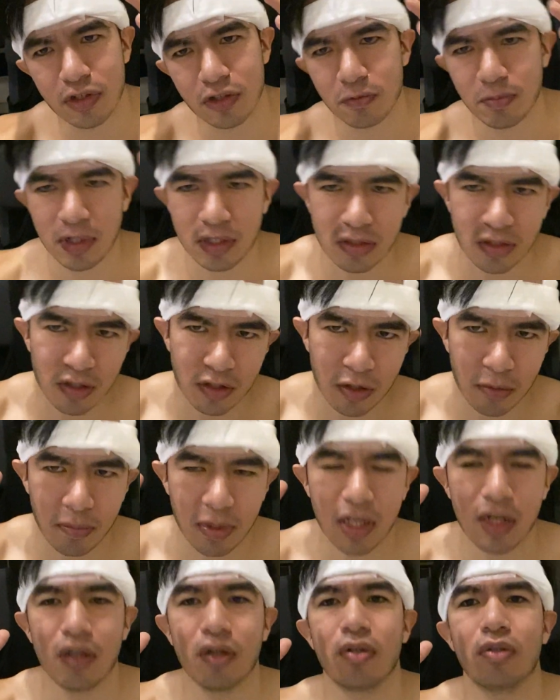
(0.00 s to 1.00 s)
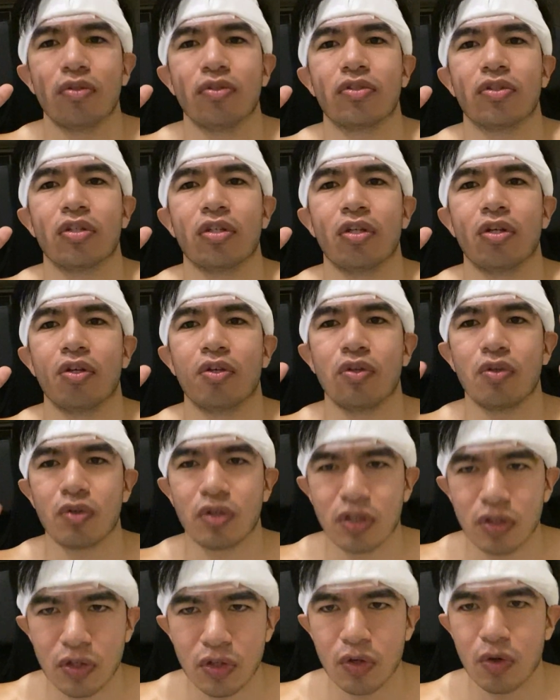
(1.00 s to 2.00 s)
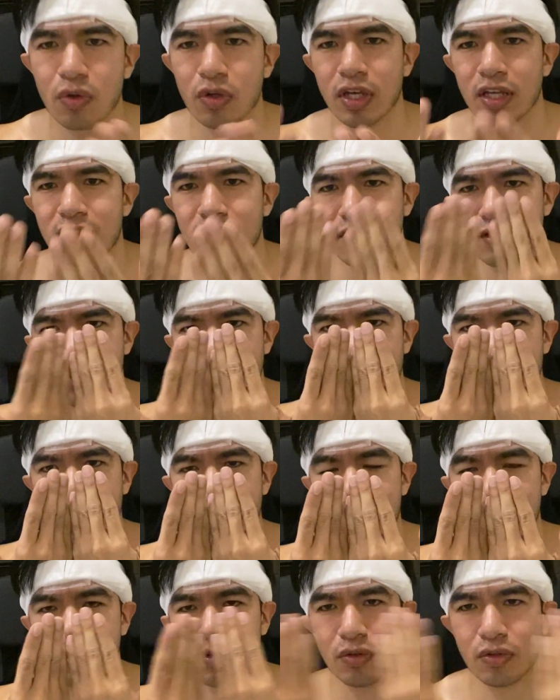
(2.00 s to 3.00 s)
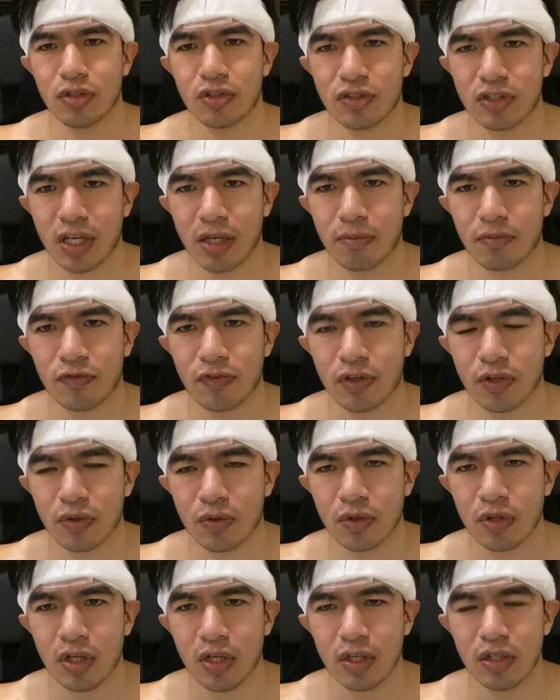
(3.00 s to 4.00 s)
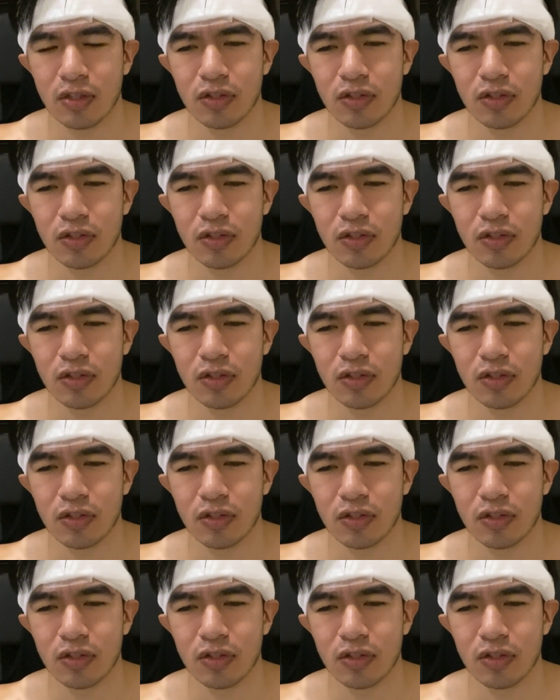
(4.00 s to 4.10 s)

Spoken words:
especially on the pillows, you don't get the same angle, the same view.